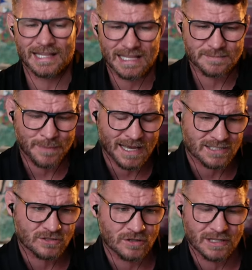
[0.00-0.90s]
gets
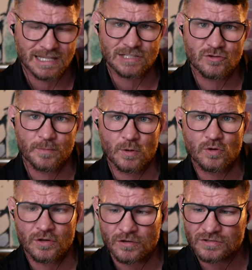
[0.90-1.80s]
passed to the
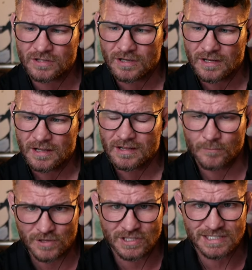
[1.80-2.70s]
distributioners,
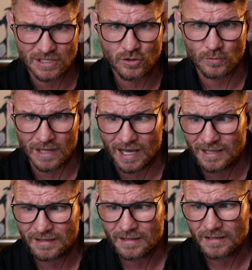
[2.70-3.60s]
which is in July.